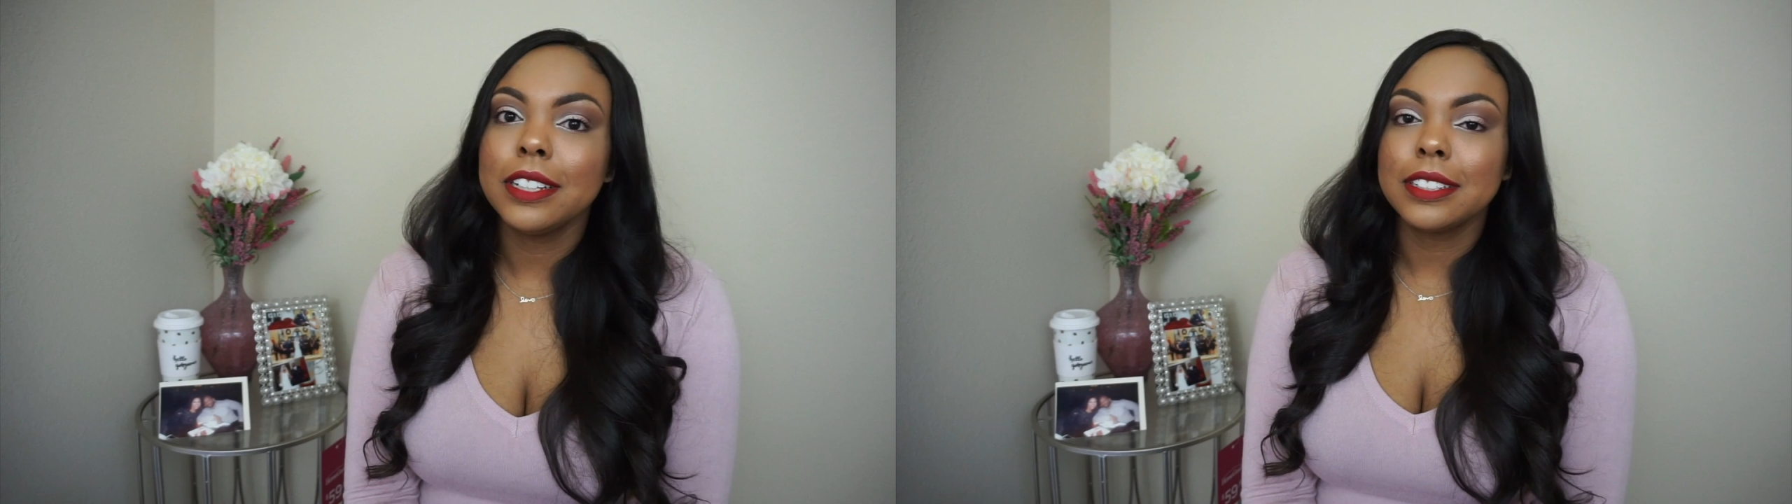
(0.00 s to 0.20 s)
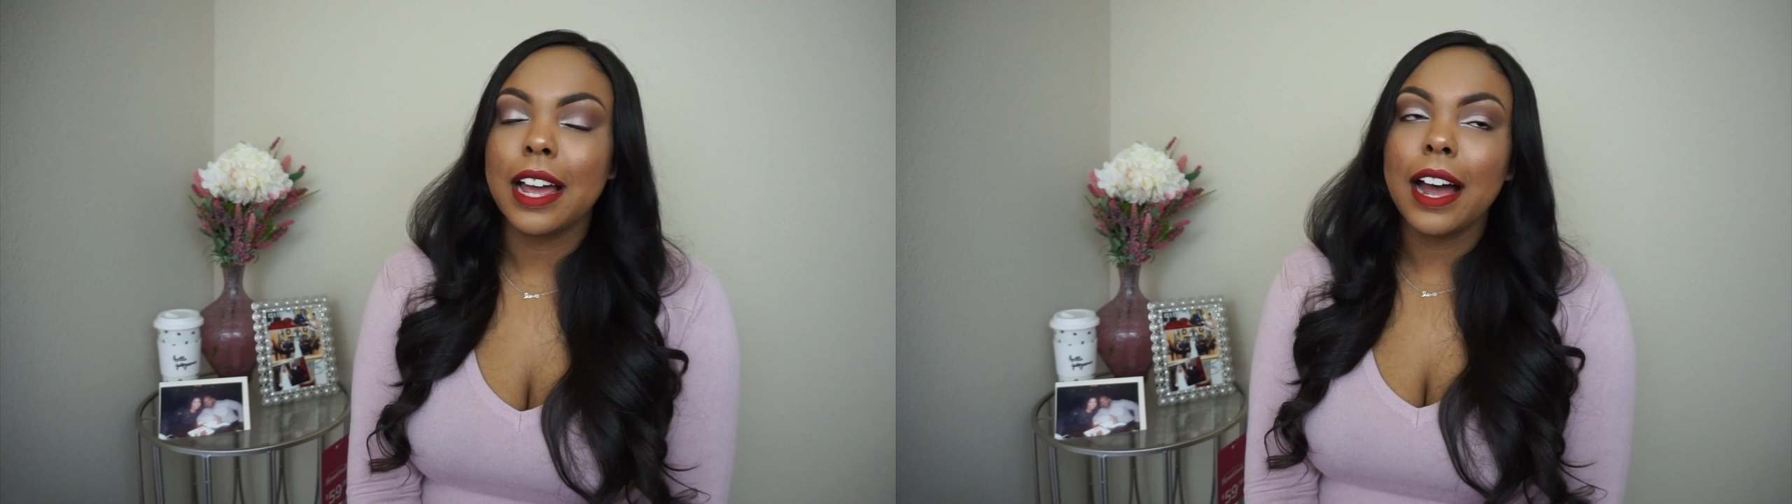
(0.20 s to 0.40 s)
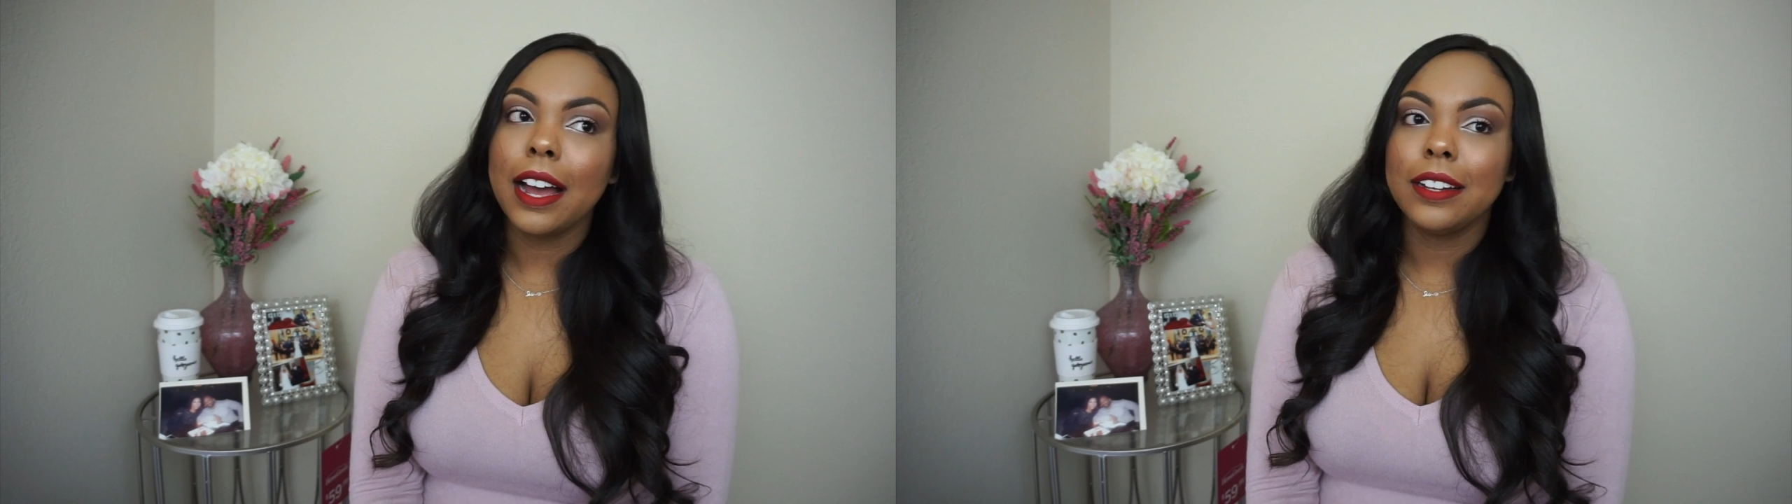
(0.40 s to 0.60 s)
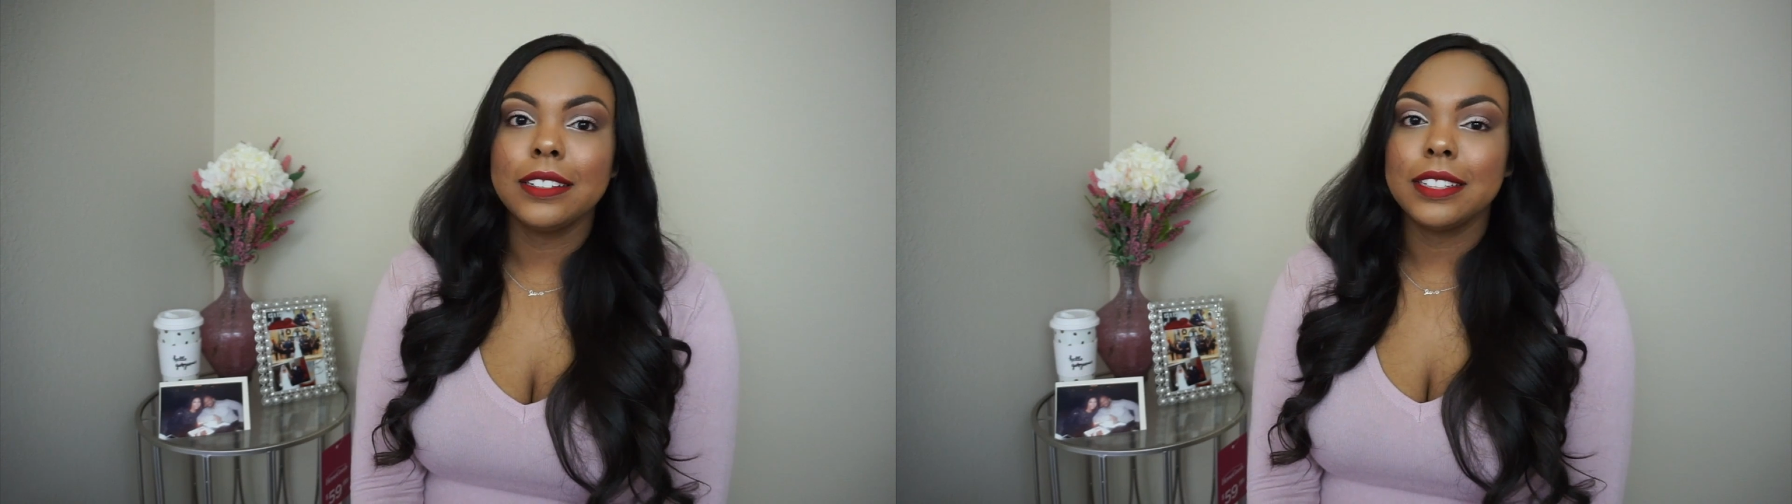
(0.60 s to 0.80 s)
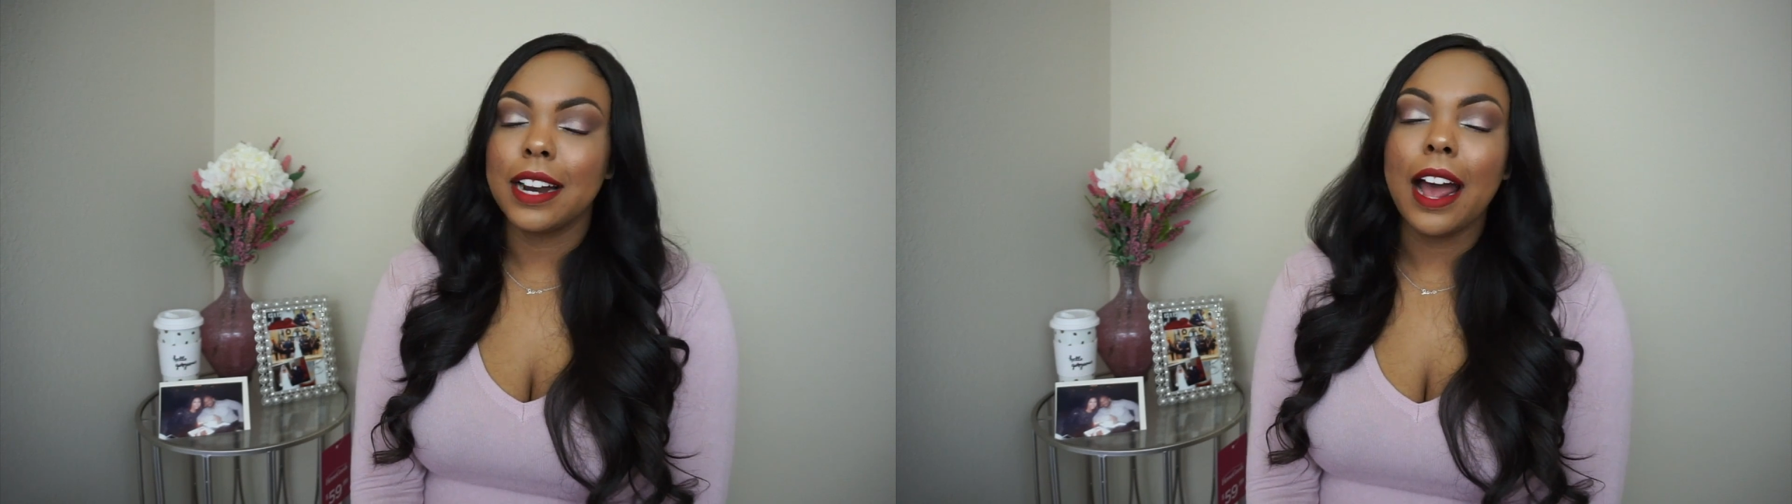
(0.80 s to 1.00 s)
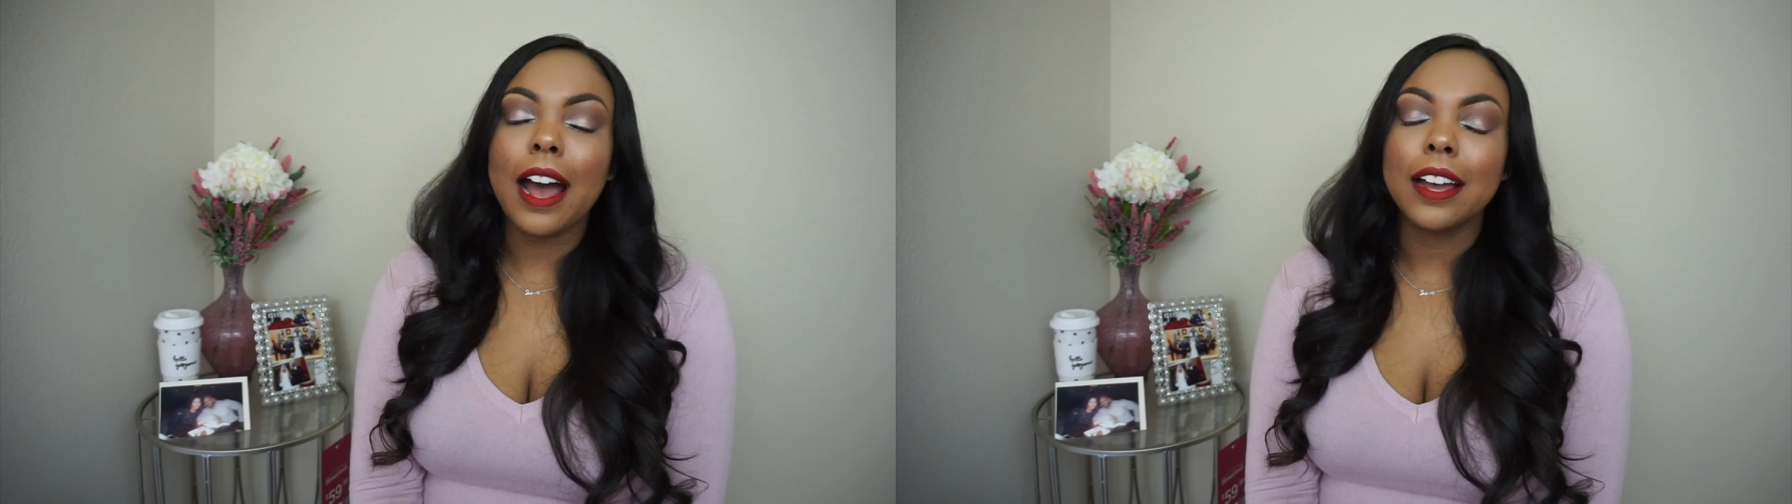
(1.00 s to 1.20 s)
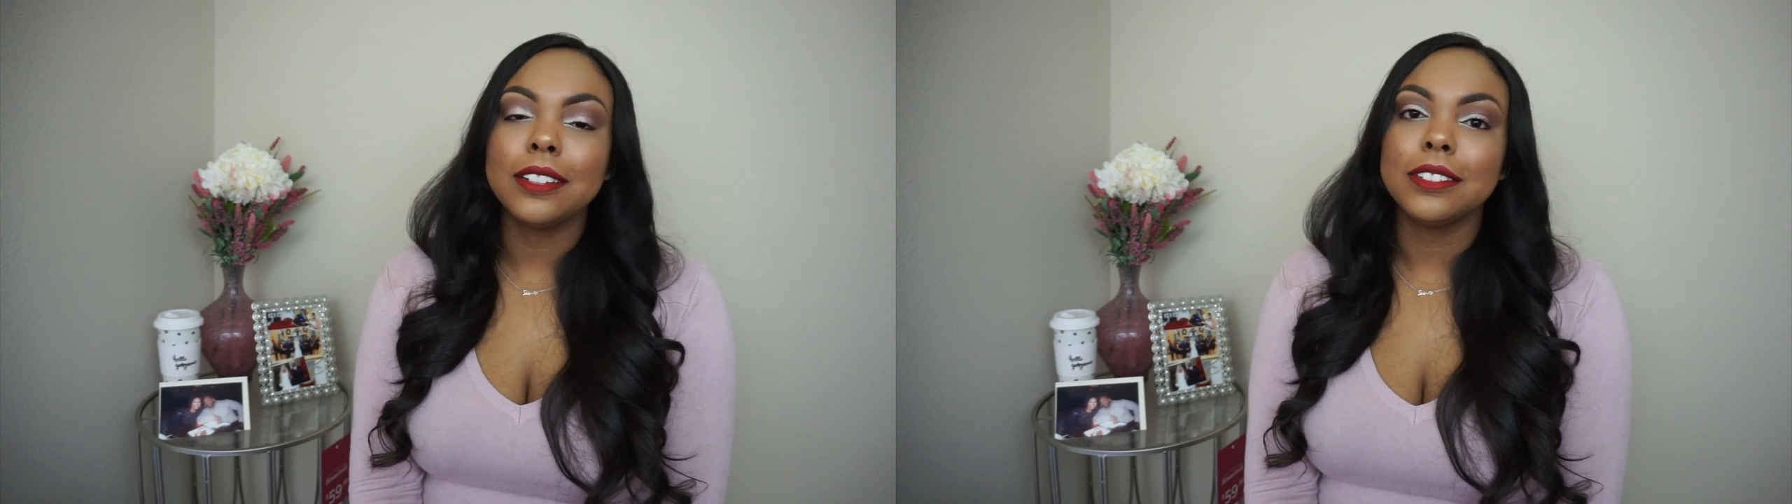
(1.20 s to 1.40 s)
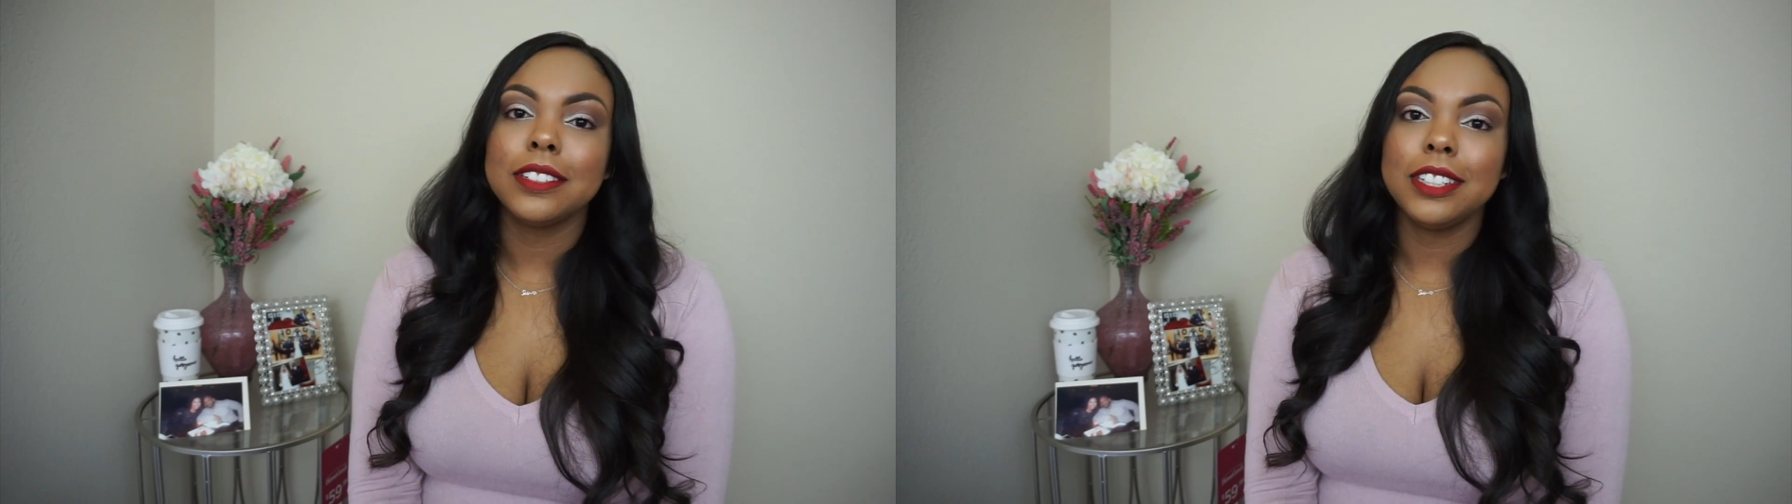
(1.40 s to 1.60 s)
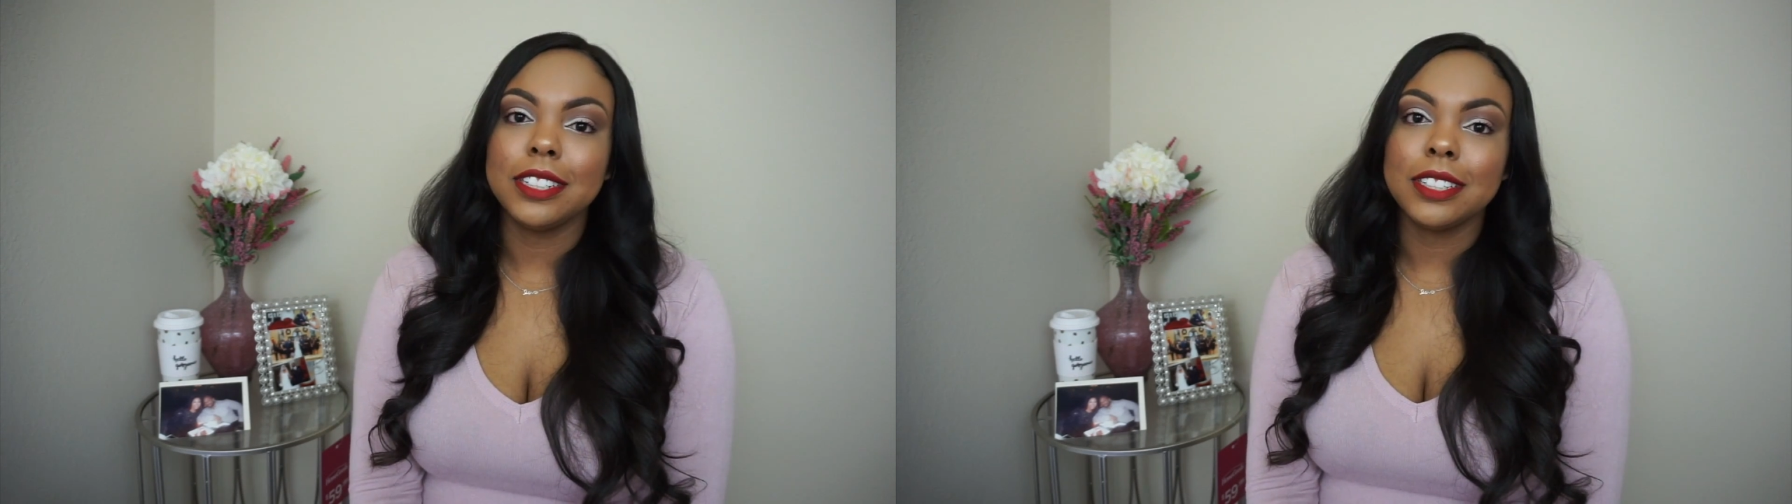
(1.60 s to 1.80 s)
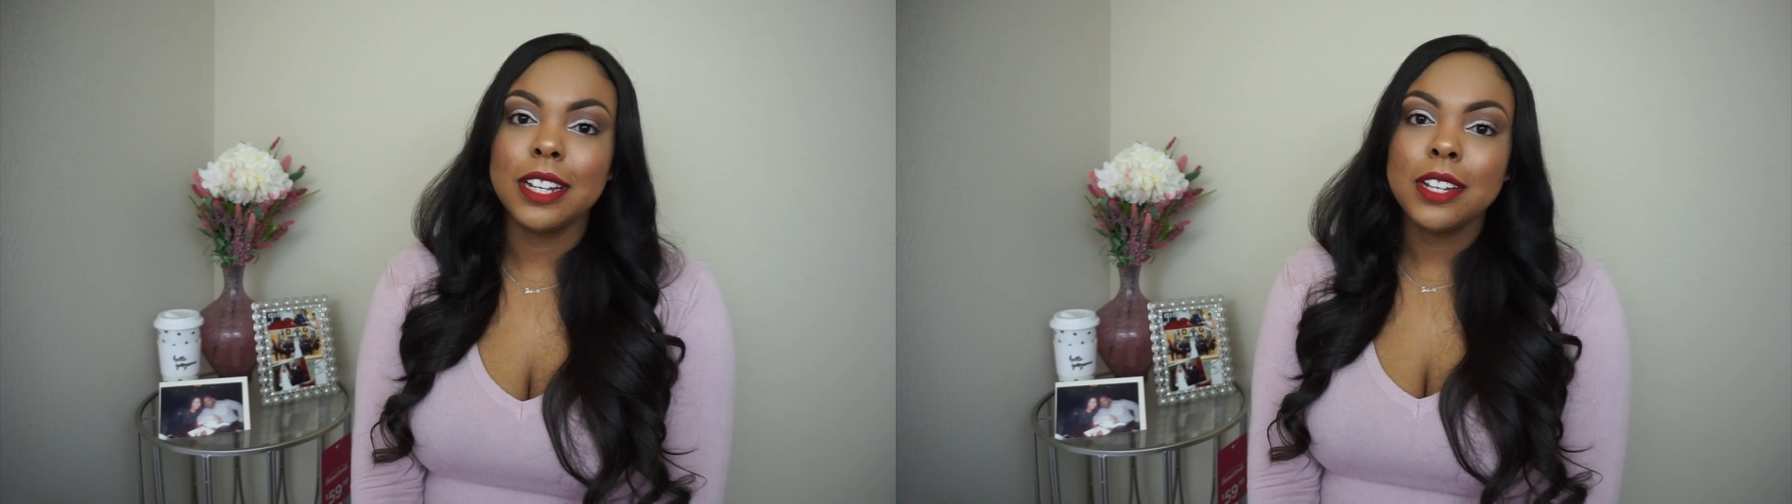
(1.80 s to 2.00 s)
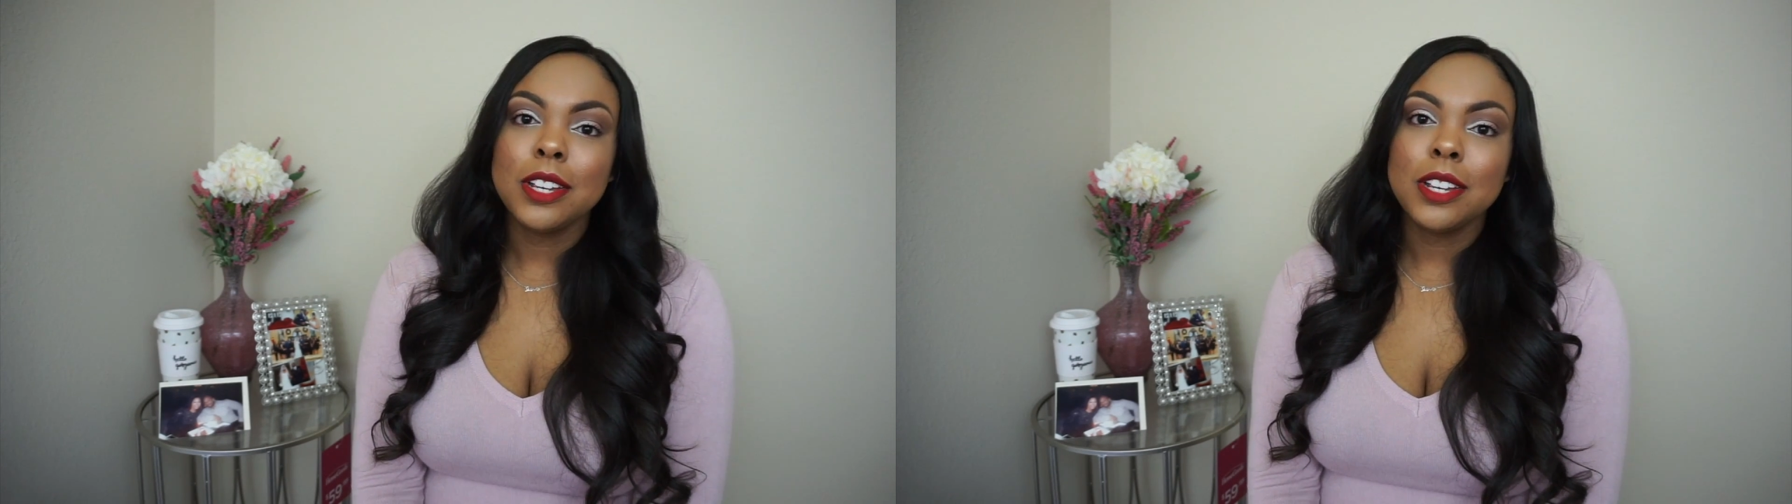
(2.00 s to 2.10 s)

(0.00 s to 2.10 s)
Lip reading: it's aisles and aisles, just